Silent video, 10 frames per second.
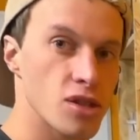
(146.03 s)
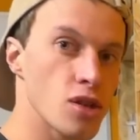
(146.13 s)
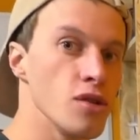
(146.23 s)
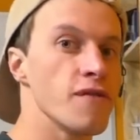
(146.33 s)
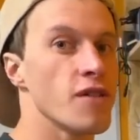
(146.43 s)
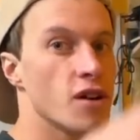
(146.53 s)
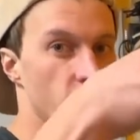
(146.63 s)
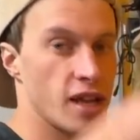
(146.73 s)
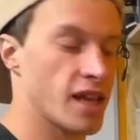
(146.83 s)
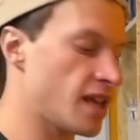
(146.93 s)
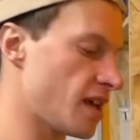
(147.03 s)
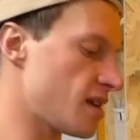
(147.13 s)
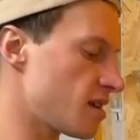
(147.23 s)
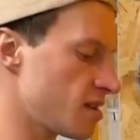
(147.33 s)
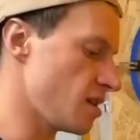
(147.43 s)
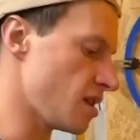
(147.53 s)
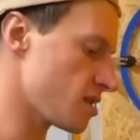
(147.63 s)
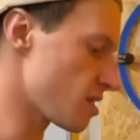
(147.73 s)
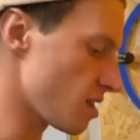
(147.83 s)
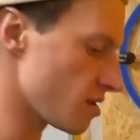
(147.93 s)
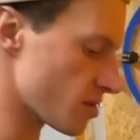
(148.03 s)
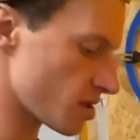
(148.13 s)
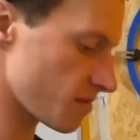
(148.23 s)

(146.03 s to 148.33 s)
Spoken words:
too far into the lower,